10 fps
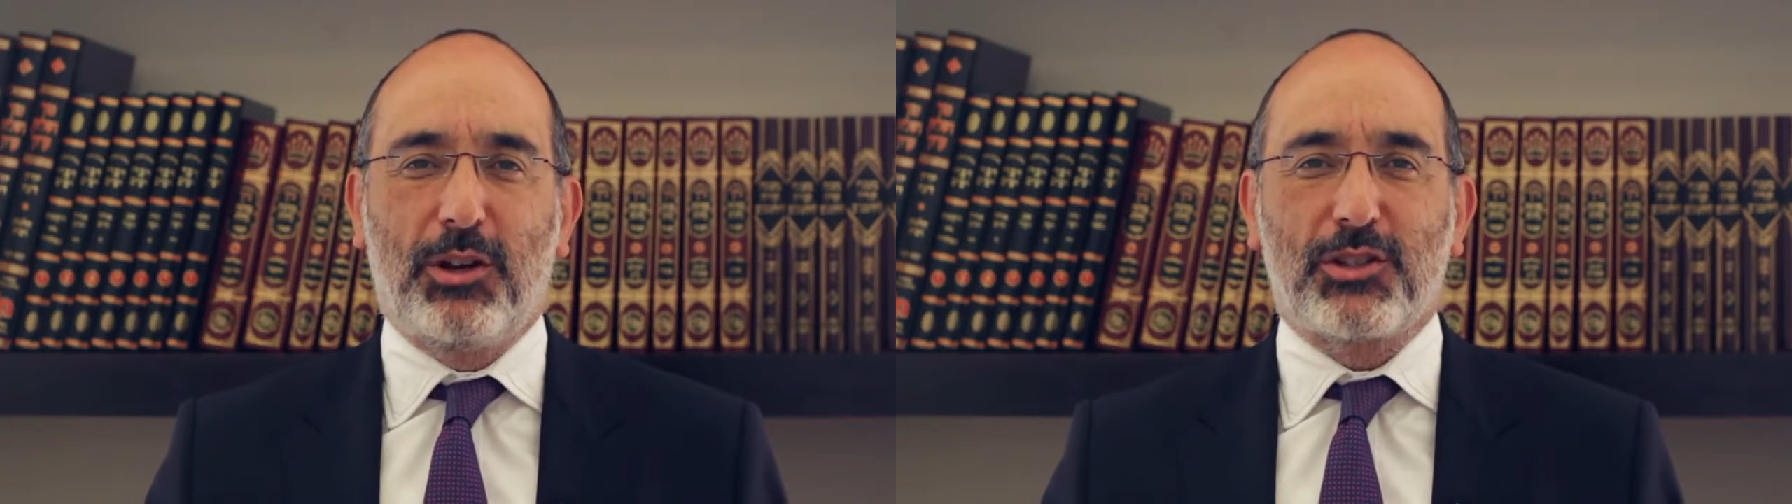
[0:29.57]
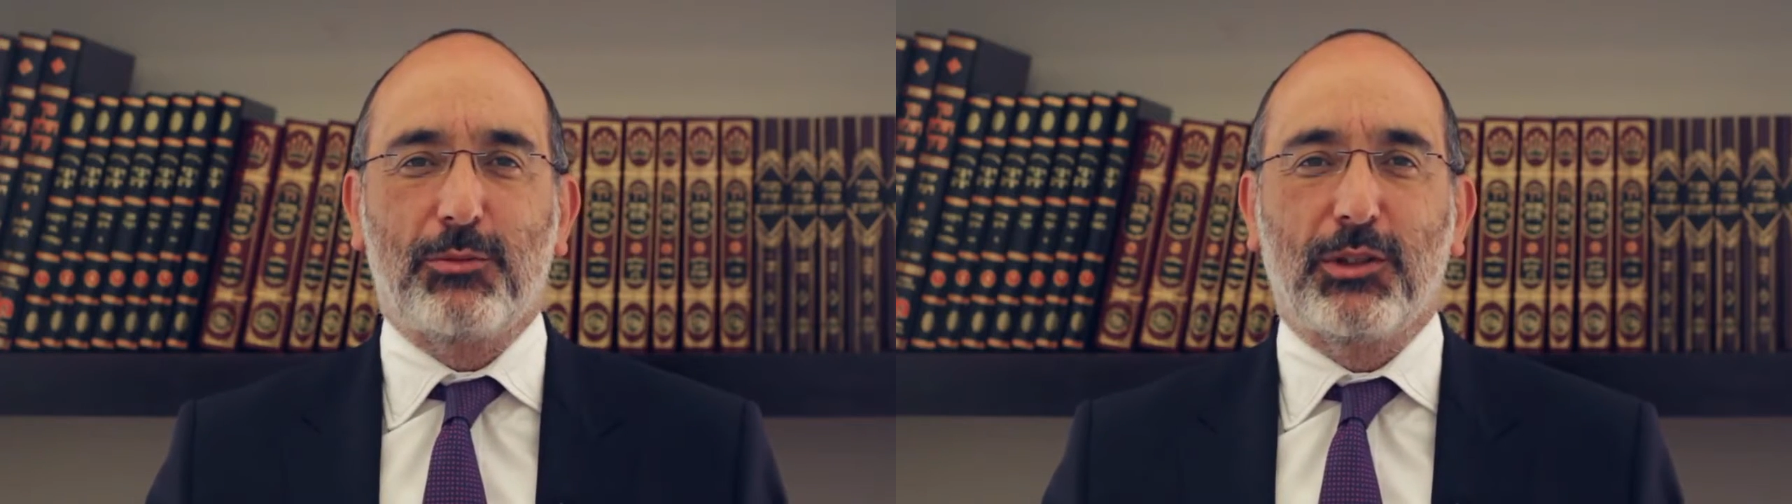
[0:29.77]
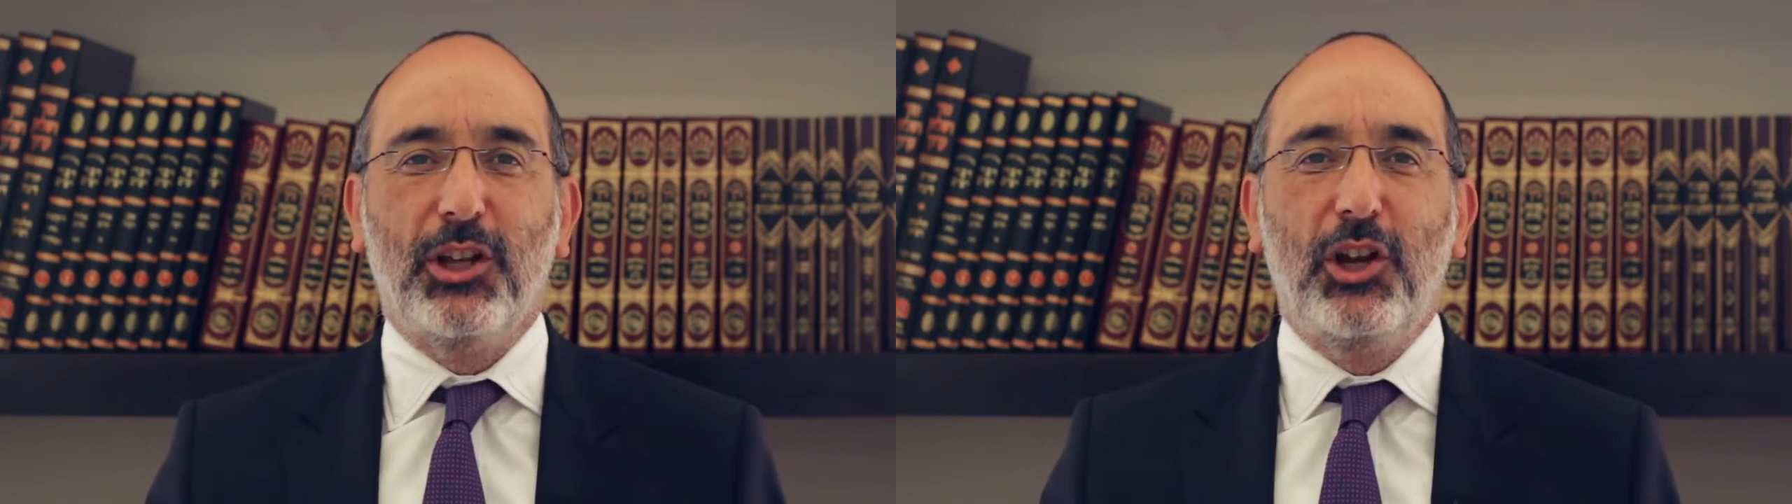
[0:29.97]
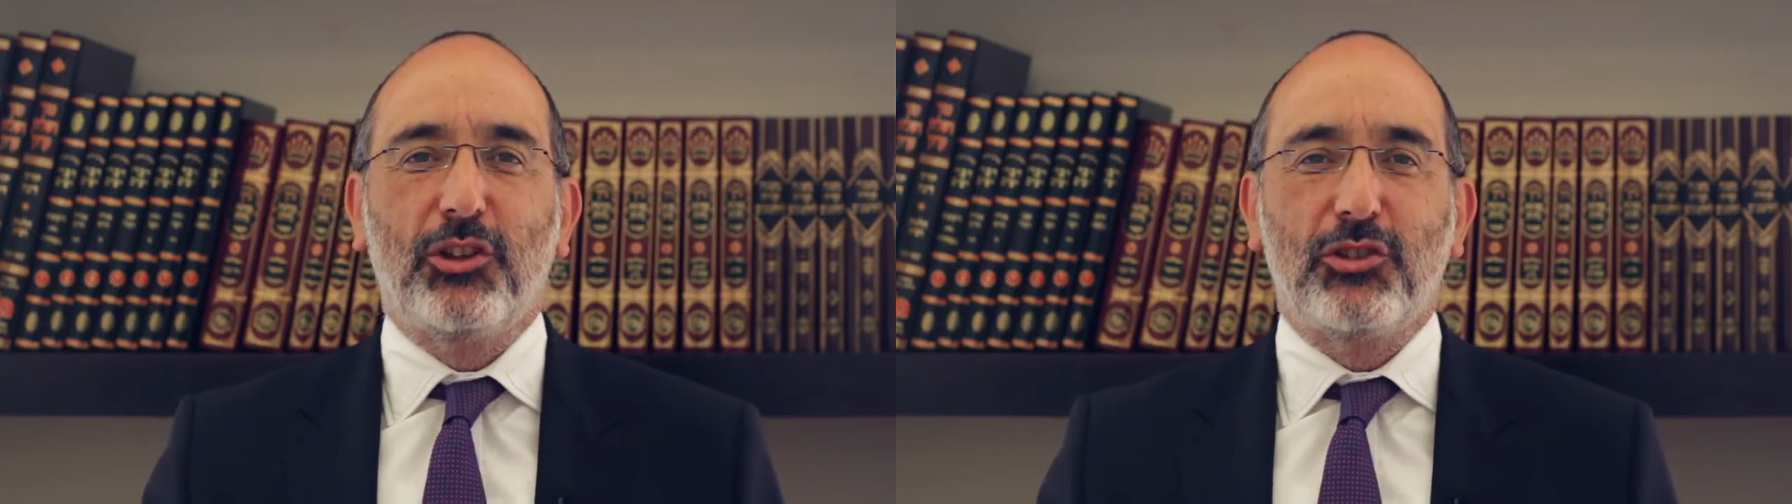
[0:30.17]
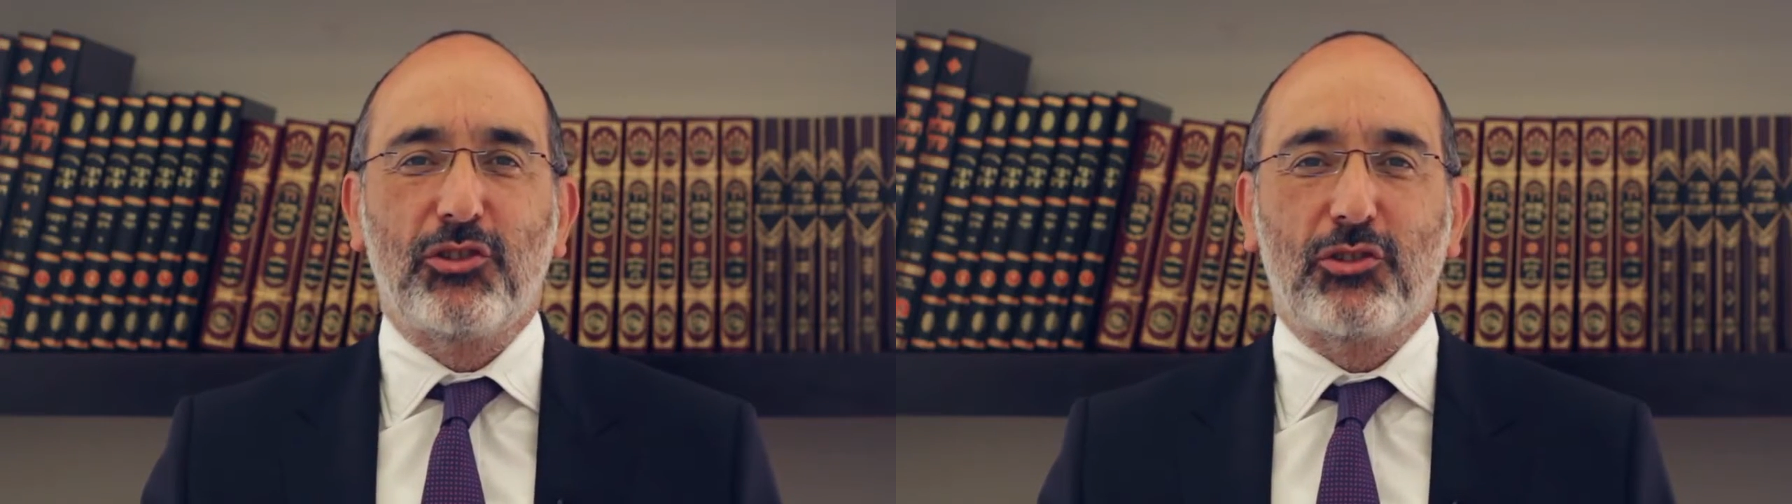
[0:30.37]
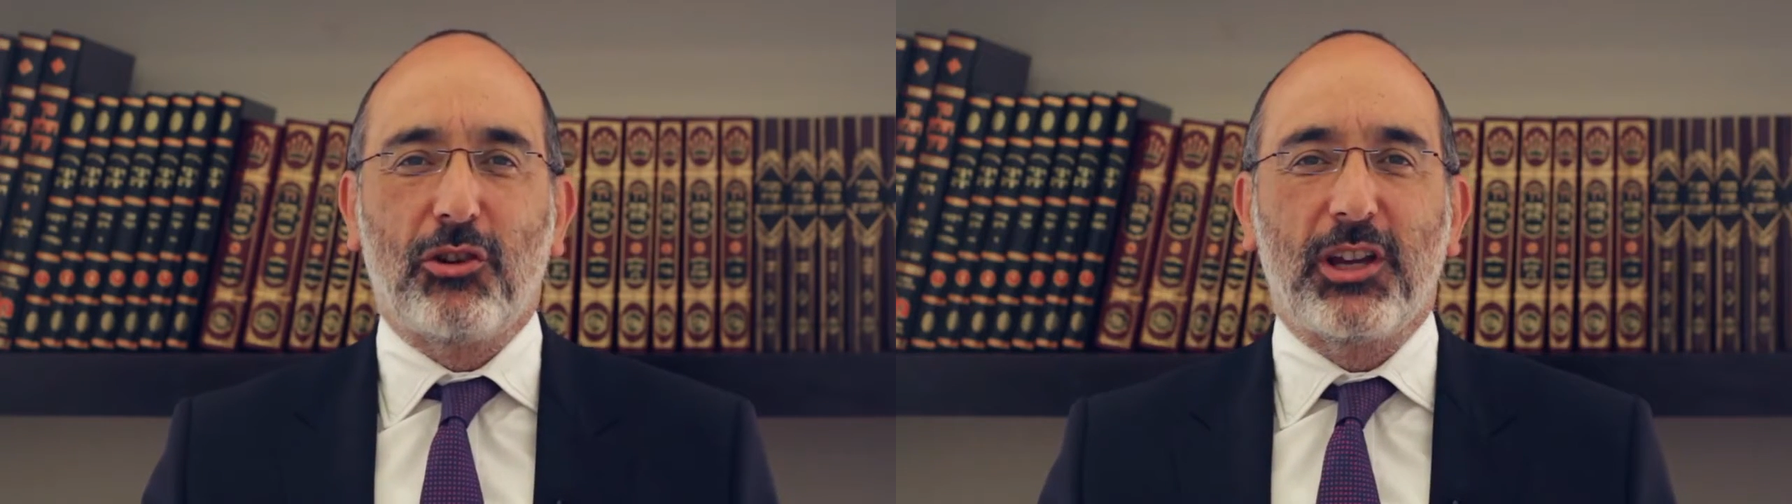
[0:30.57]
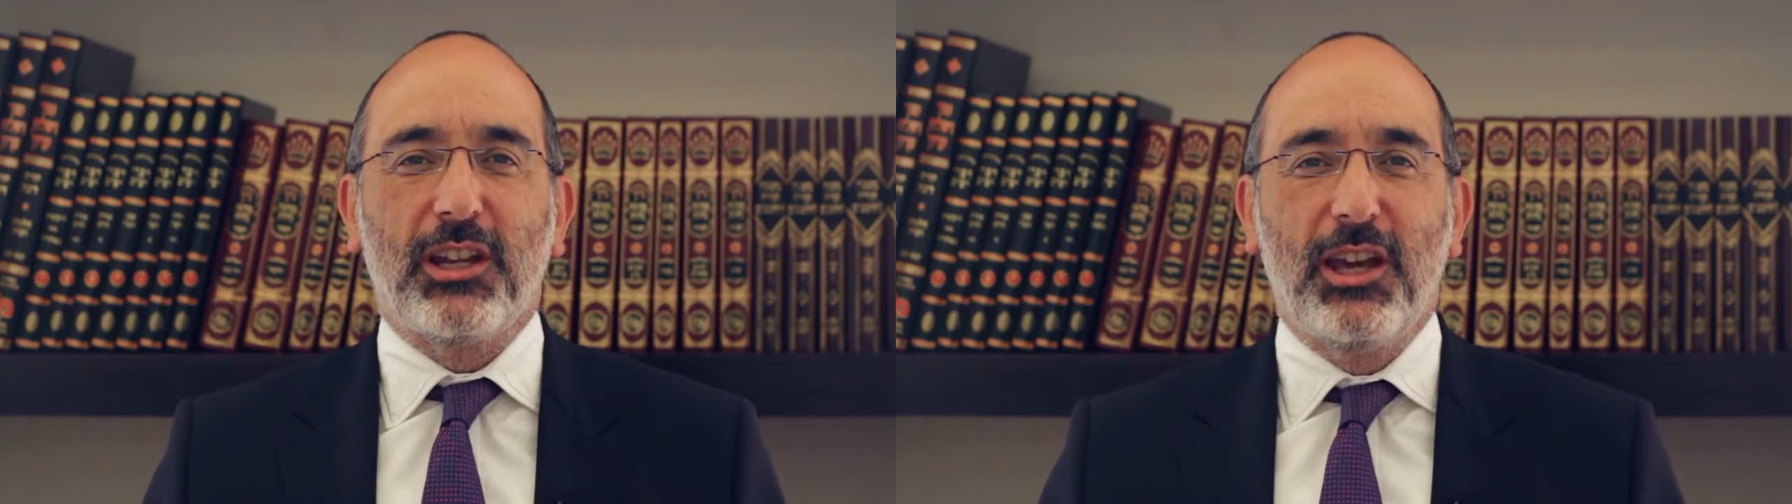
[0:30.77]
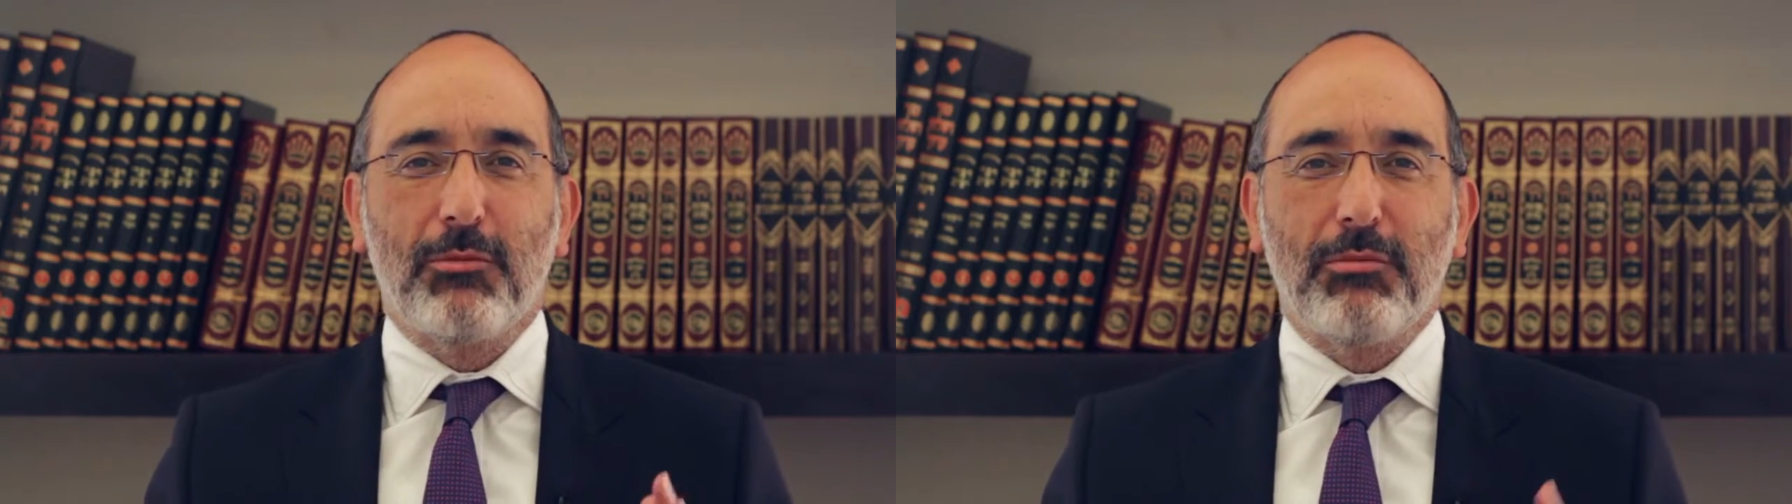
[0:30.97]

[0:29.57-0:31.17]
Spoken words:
possible to join,